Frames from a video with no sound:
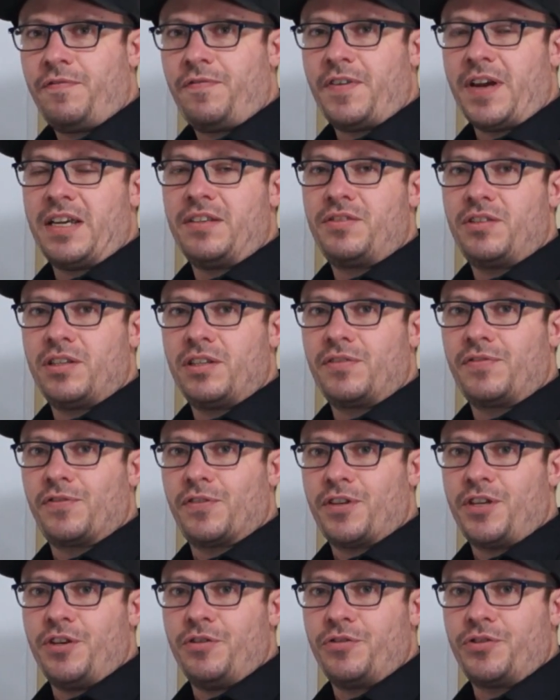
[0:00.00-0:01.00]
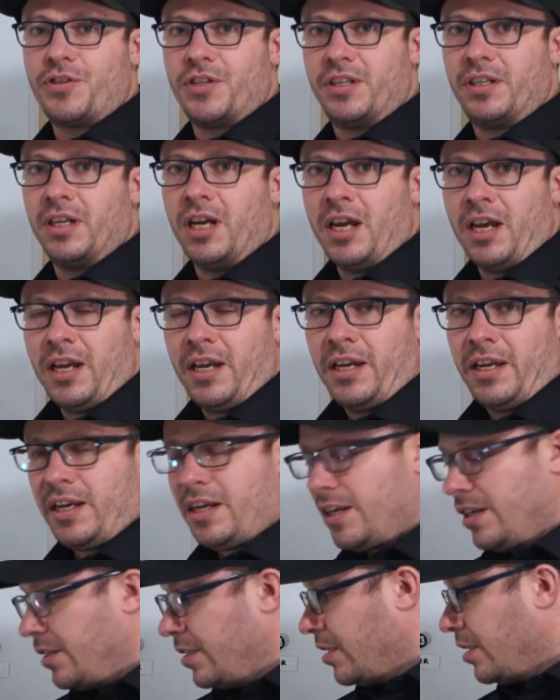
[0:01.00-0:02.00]
faces for Houston
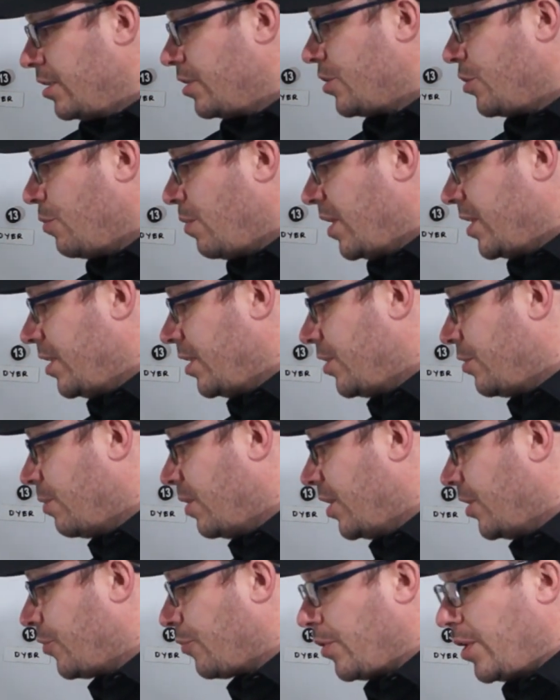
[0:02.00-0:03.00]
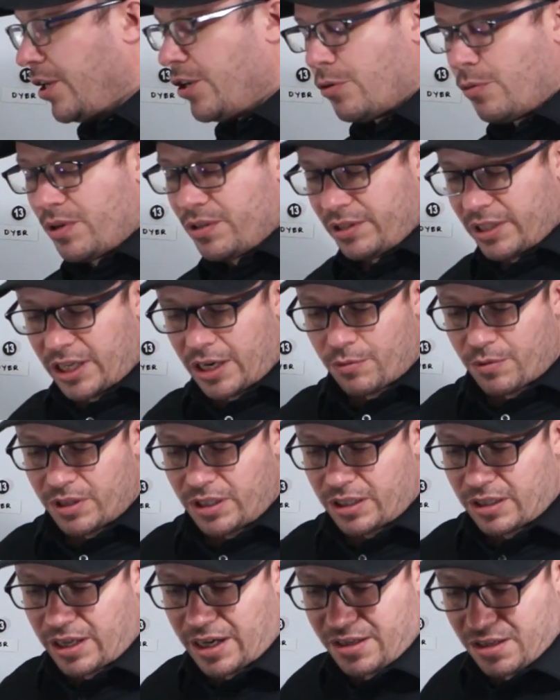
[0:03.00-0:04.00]
in 2023. You know, one thing I
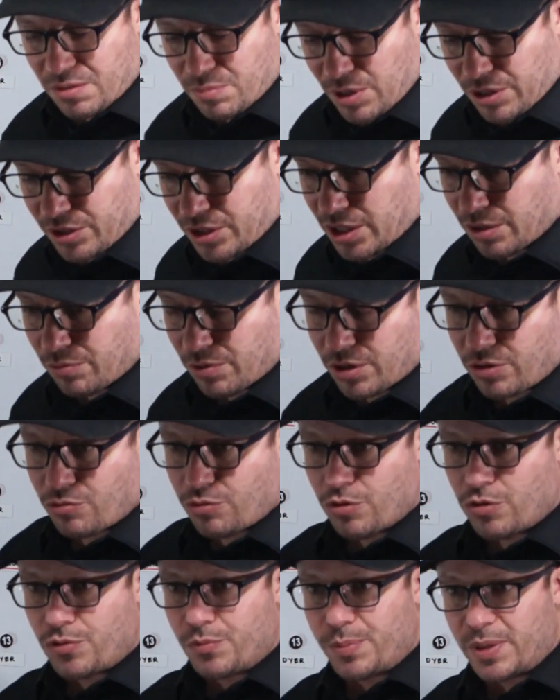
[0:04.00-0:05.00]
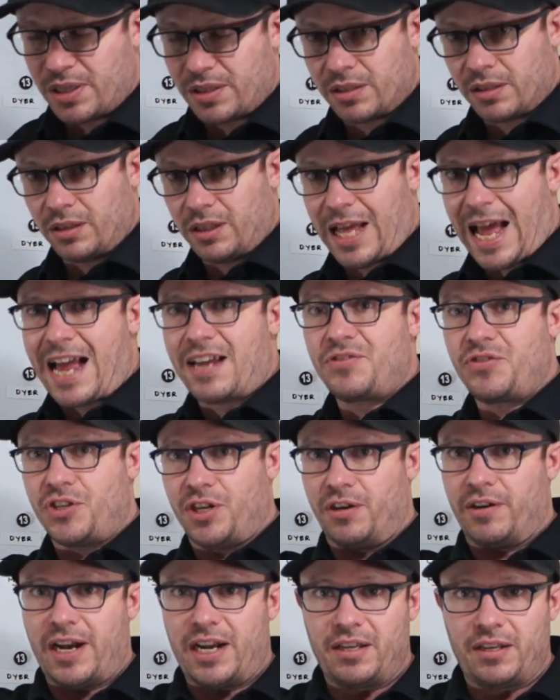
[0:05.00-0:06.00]
really liked about their recruitment
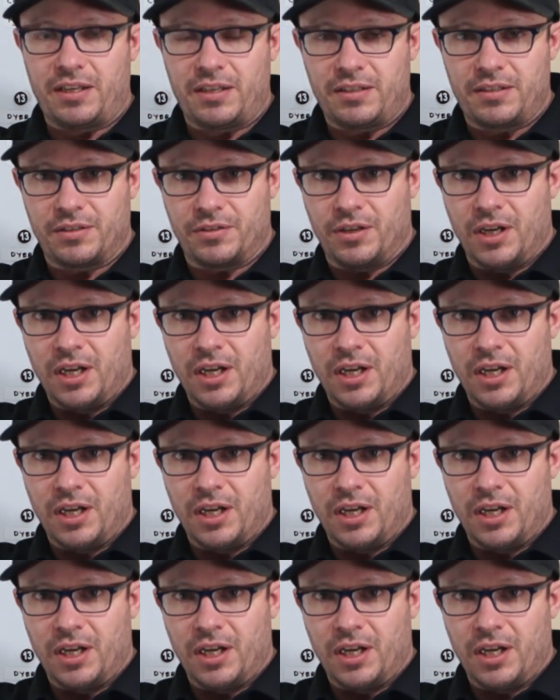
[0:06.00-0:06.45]
last year heading into